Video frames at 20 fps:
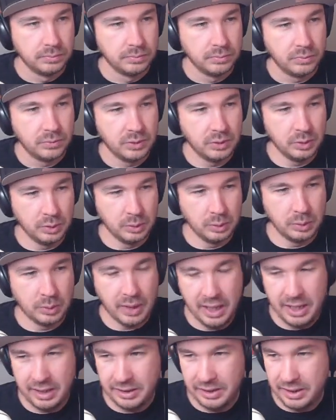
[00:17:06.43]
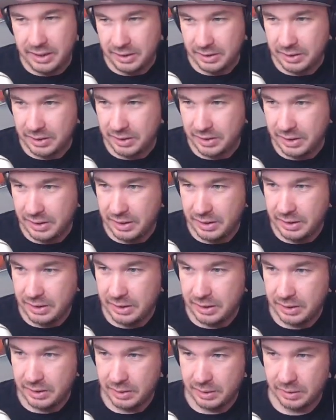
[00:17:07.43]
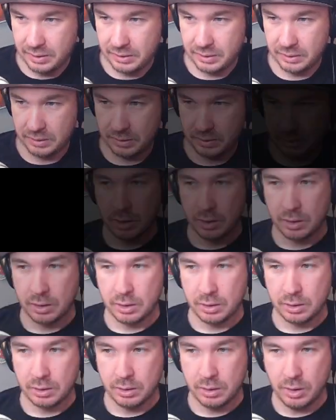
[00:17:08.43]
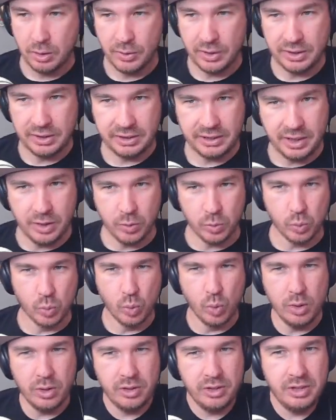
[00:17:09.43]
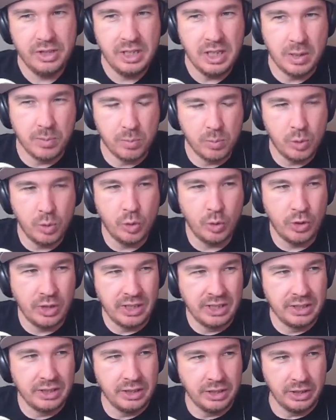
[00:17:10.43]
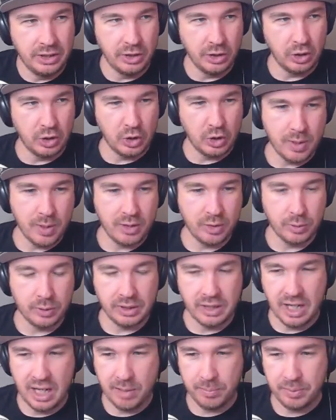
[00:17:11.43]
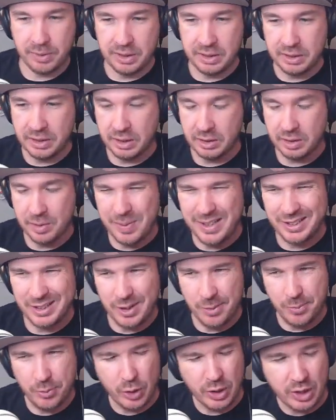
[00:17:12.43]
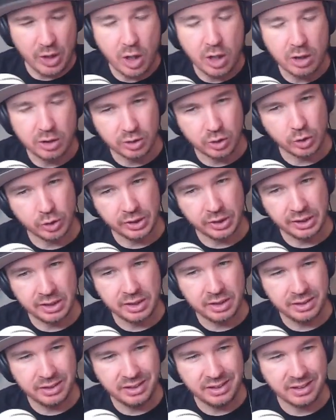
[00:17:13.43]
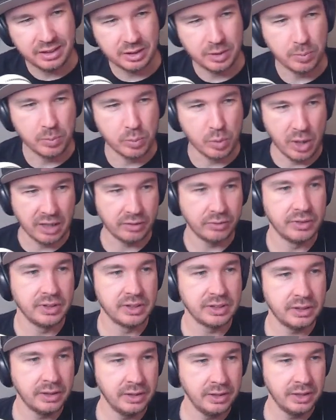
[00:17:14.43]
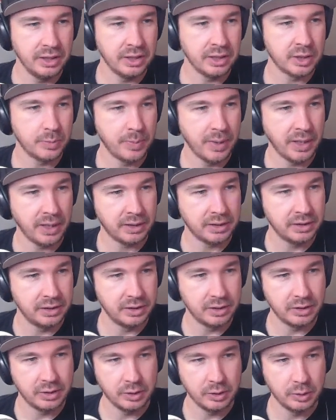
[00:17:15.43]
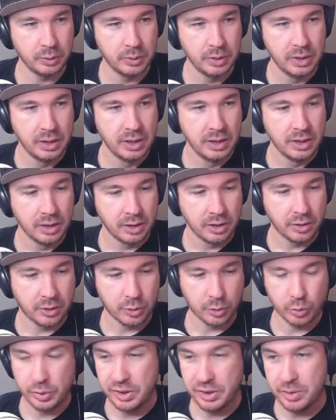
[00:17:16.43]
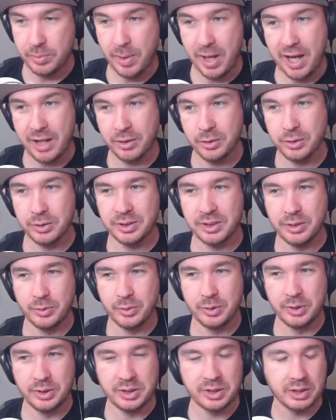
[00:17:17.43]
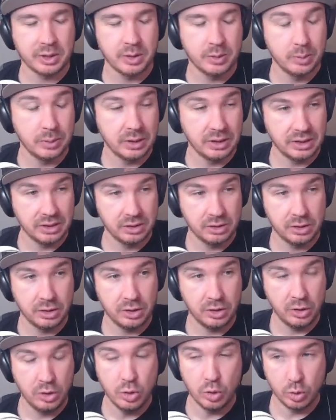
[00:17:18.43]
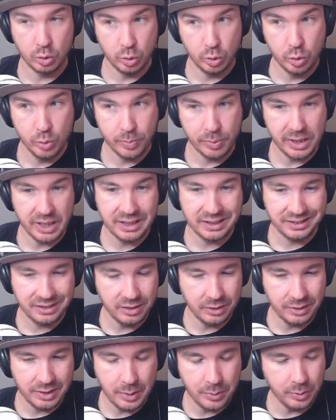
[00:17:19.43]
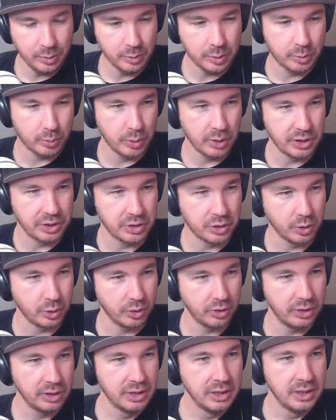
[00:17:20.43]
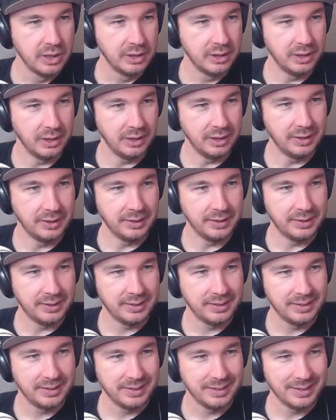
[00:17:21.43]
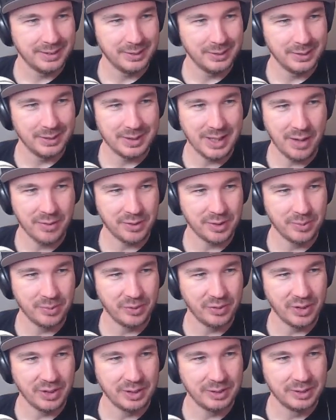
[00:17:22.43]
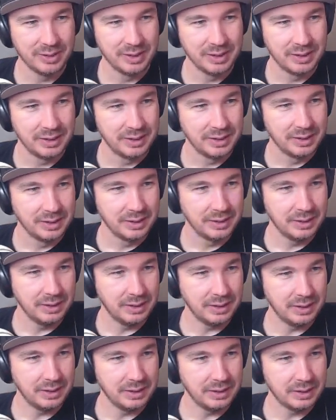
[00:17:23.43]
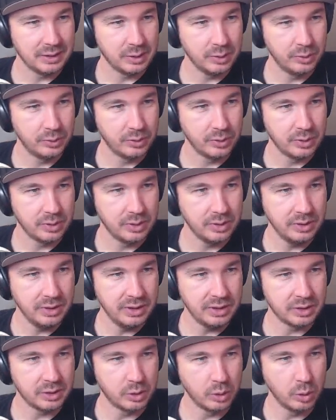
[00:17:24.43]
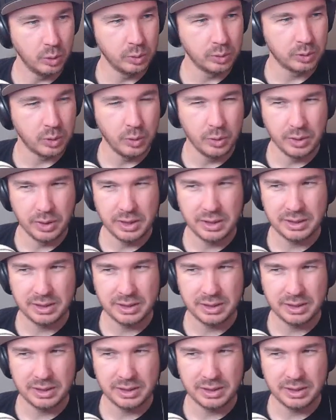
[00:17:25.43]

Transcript: Oh, and they concede. Alright, let's get one more in here, no what happens. As I mentioned, I'm pretty hungry. I need to get some breakfast. I didn't expect to do 3 battles. I really just wanted 2, but, you know, that one was pretty short. So let's have some fun. Let's go first. Look at this gold coin.